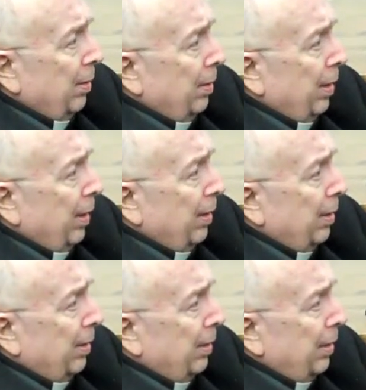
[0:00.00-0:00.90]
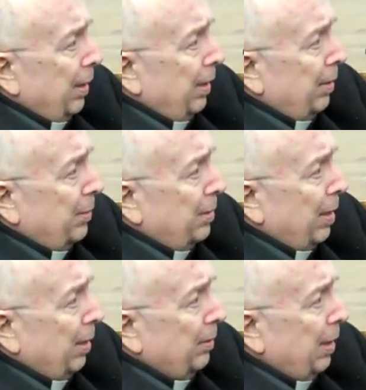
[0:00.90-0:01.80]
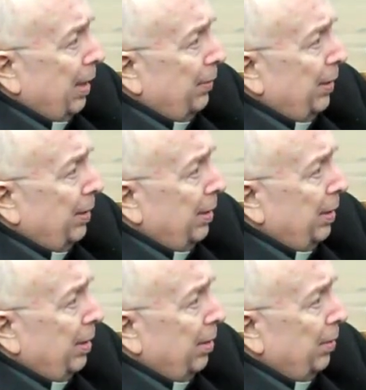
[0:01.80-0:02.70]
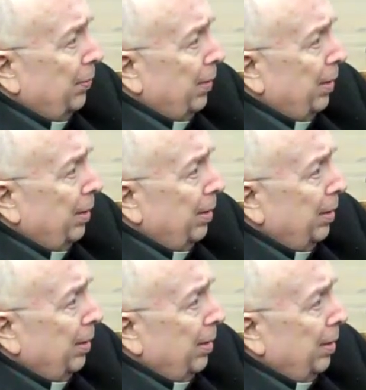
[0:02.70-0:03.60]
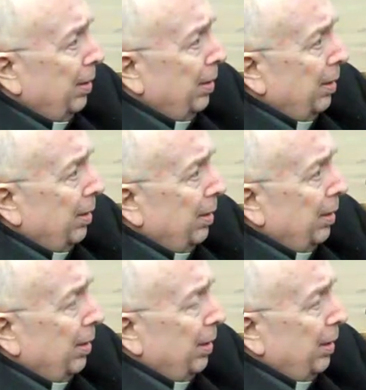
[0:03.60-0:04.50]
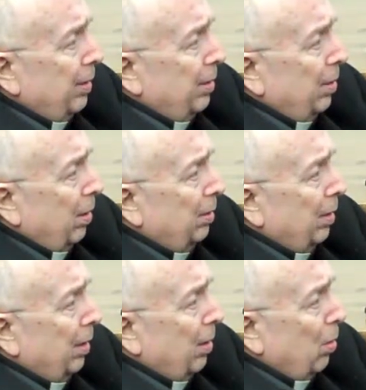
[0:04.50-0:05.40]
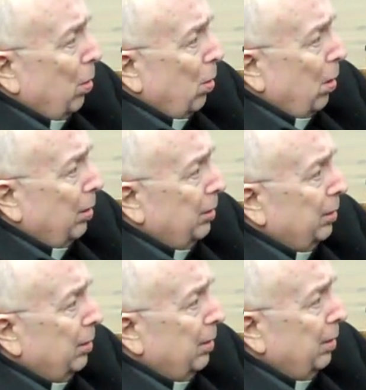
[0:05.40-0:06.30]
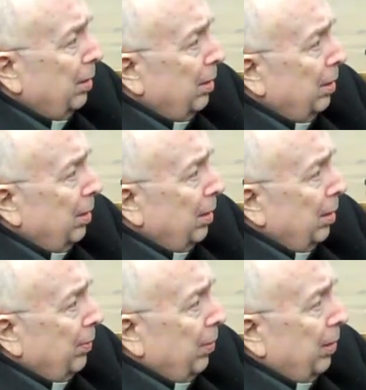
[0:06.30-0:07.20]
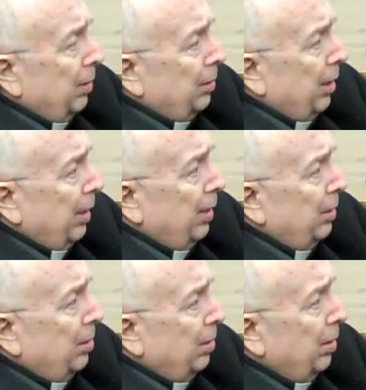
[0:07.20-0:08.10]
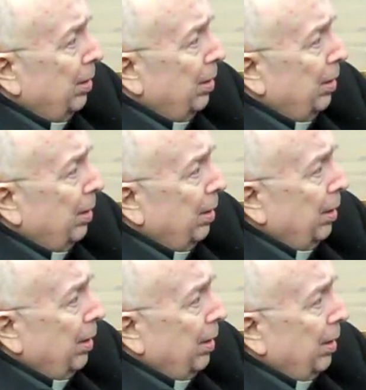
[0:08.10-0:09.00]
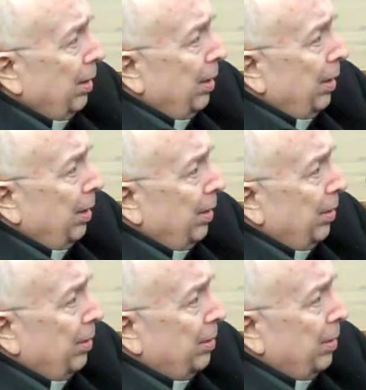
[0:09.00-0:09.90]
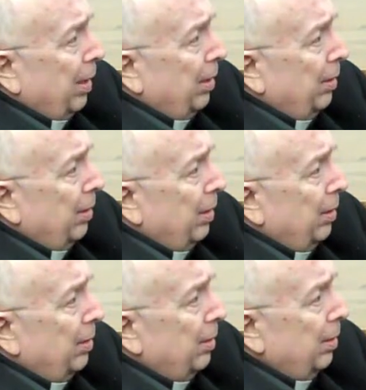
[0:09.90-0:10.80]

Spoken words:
they themselves, having the year of faith, is not the cause for a change in Christianity's